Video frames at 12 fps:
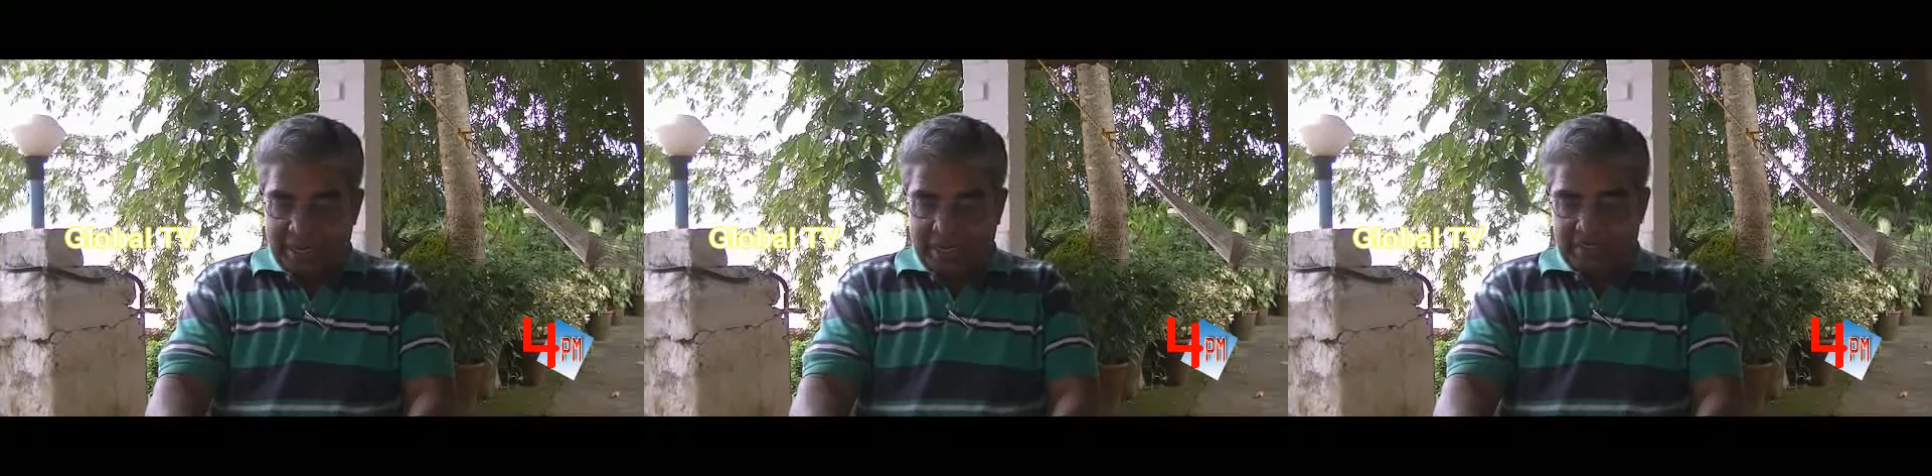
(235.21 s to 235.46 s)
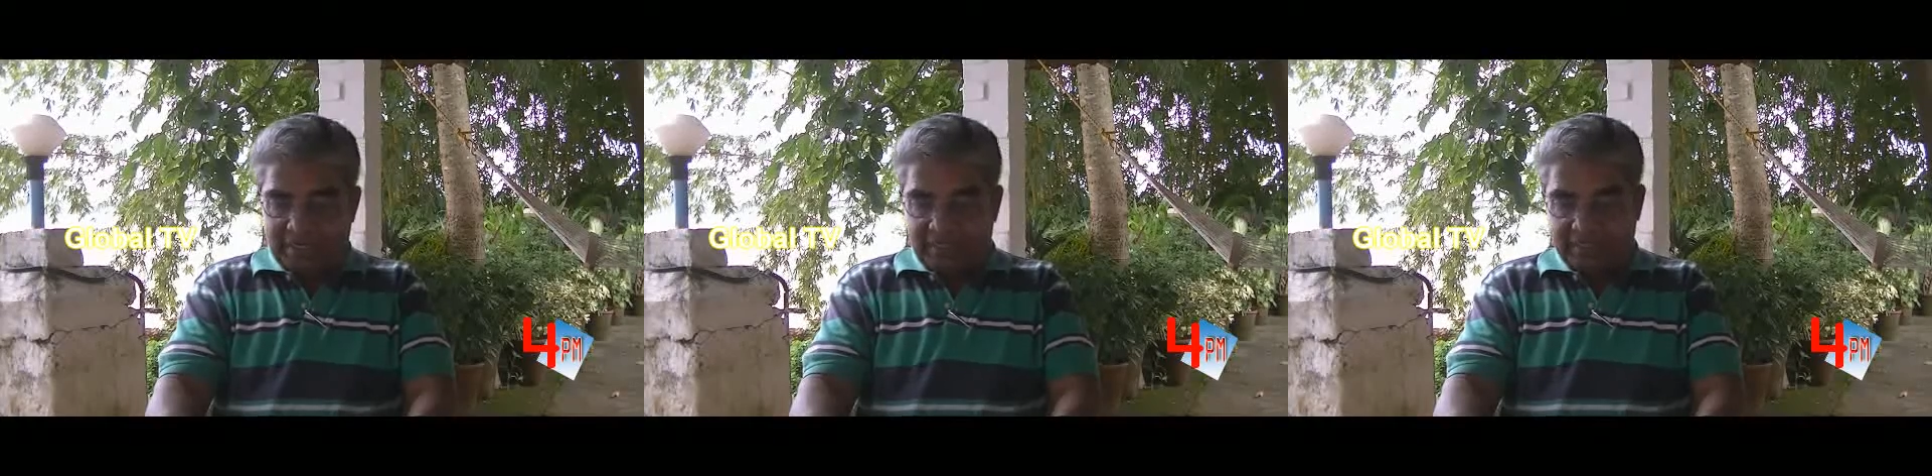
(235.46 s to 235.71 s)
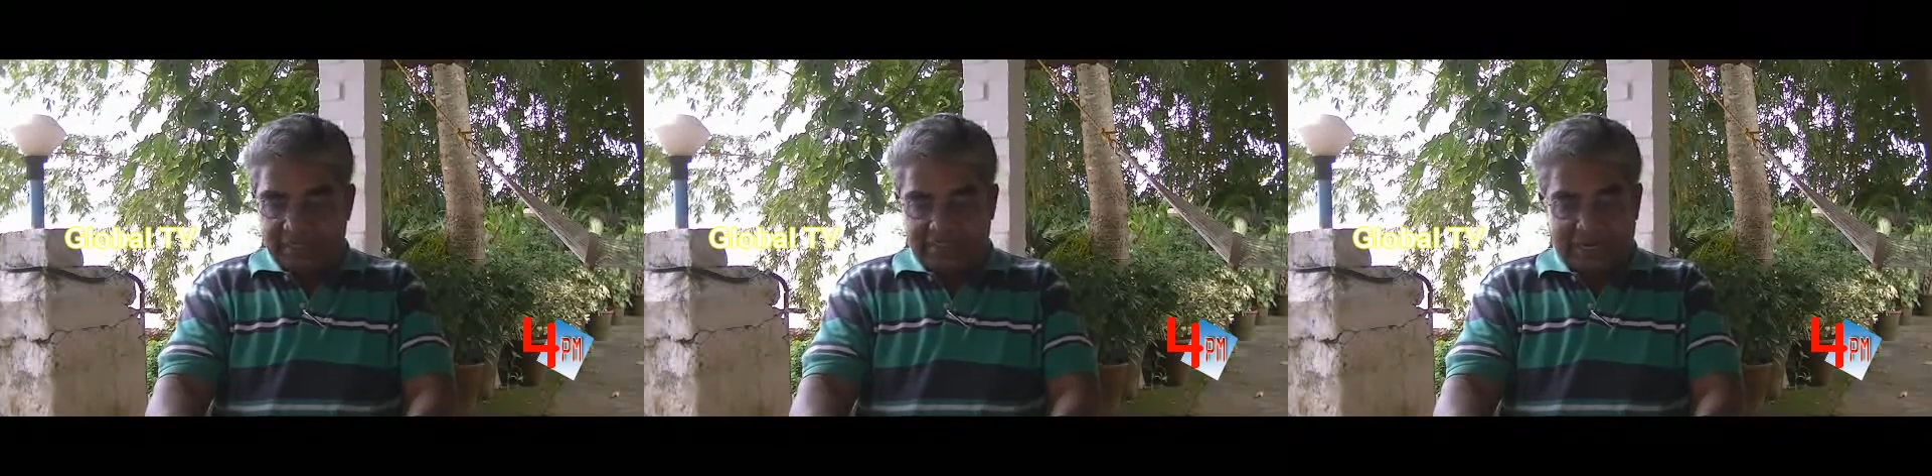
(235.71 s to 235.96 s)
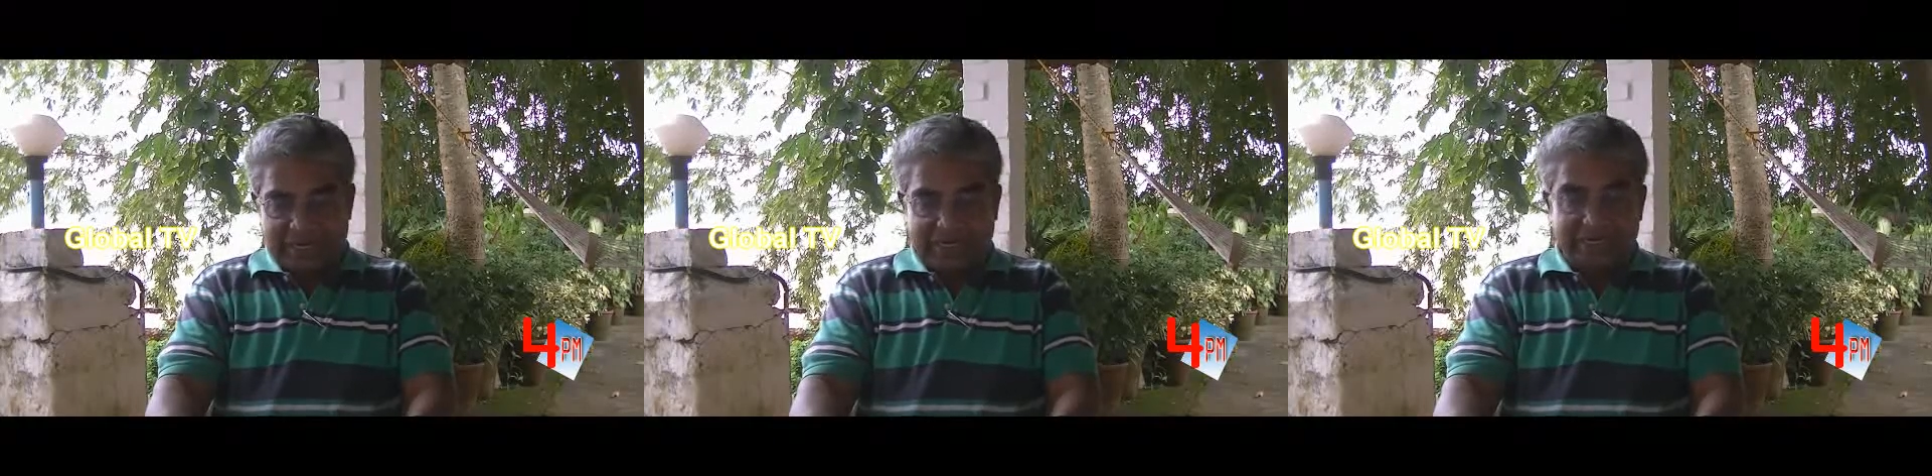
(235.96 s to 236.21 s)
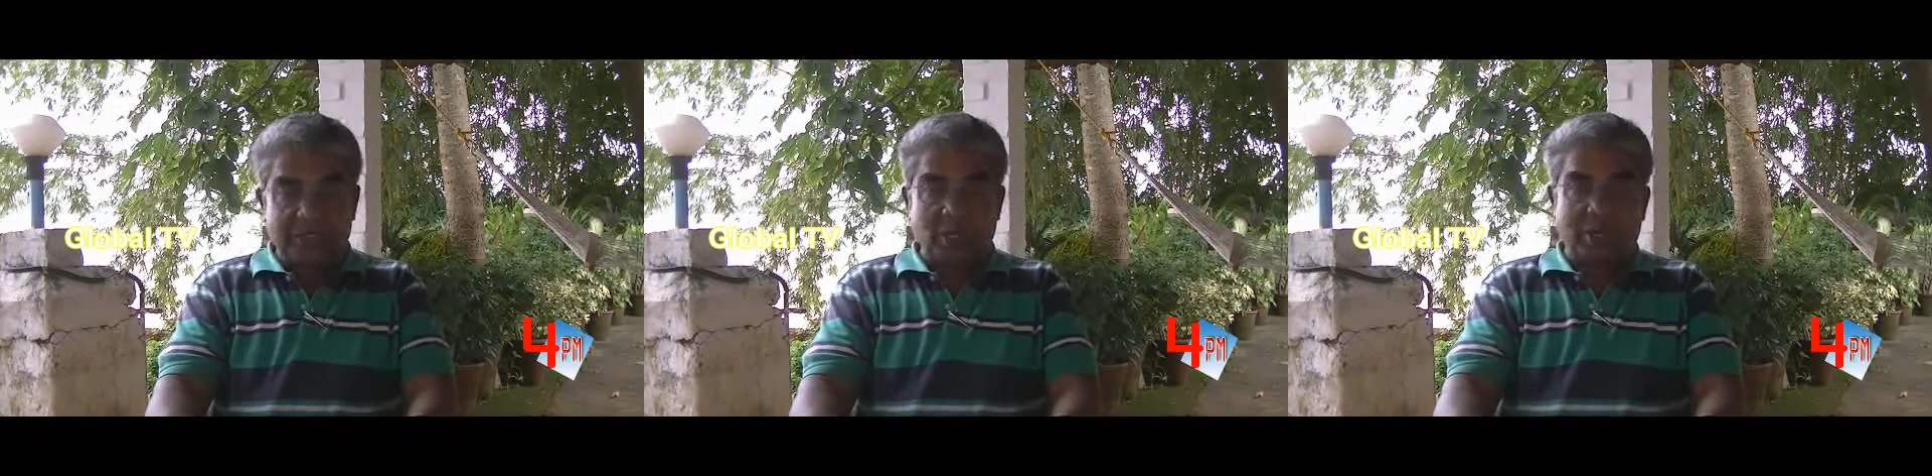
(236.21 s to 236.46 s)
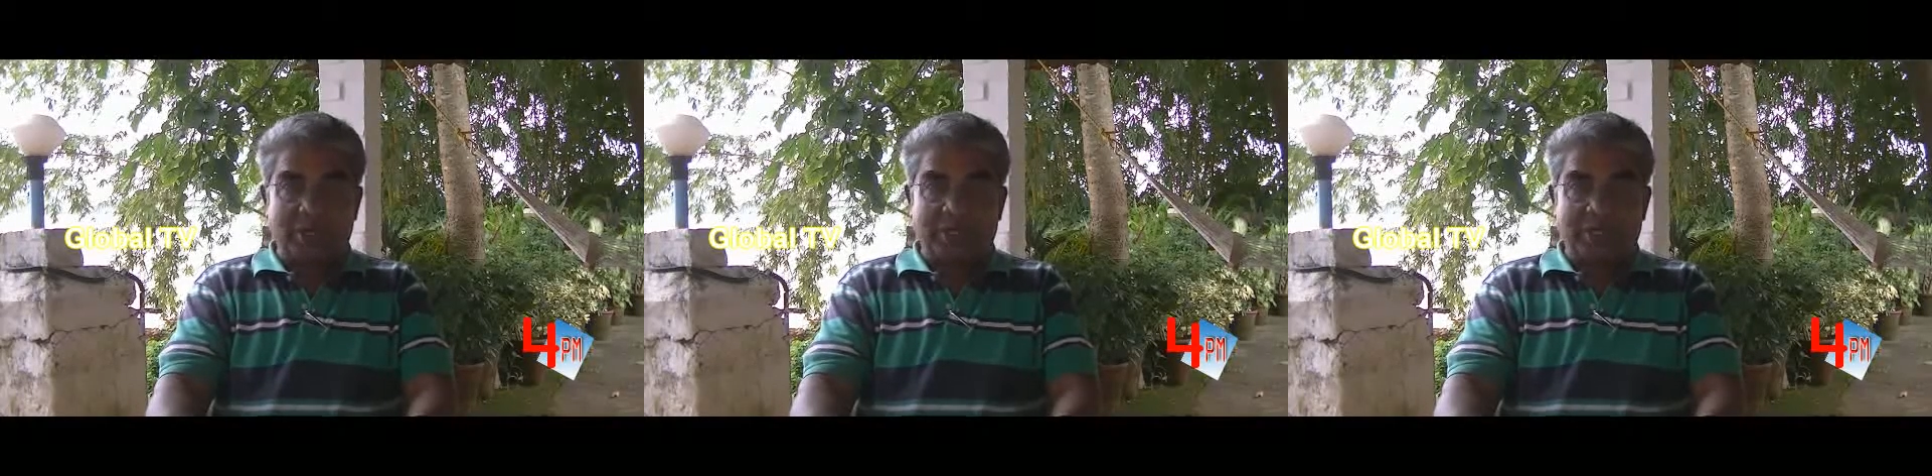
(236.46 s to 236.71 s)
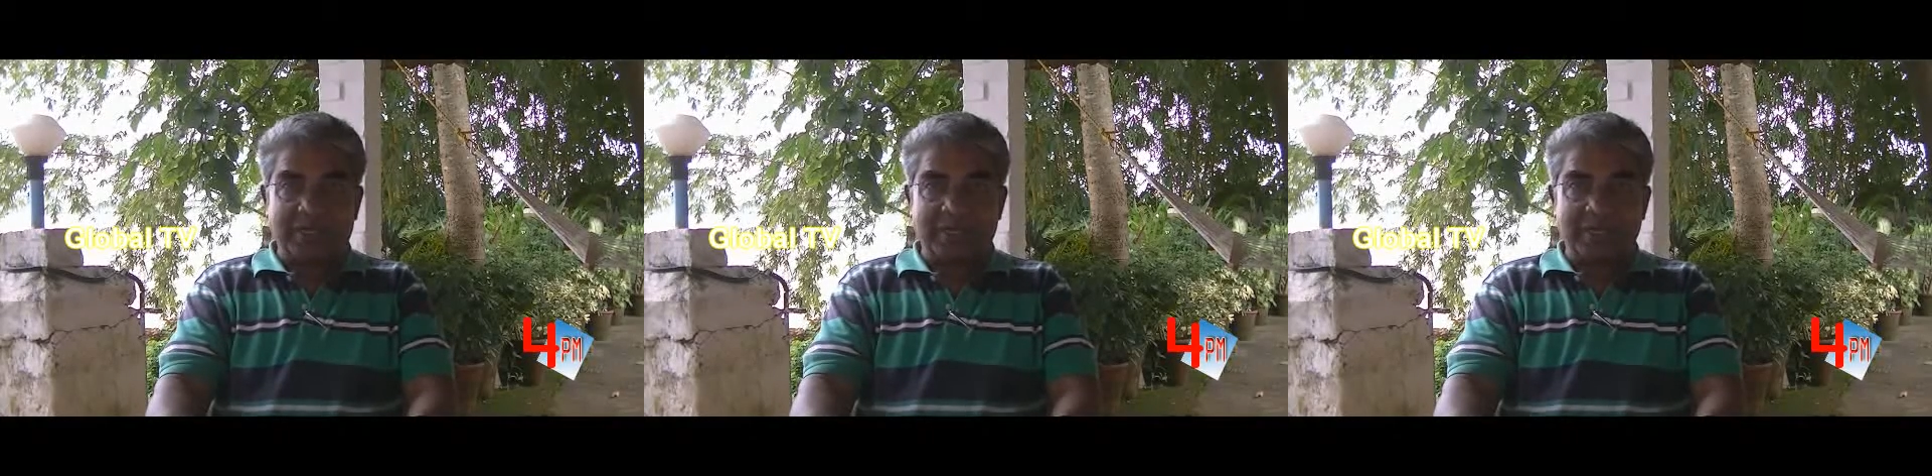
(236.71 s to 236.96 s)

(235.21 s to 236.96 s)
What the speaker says: and the other slightly taller.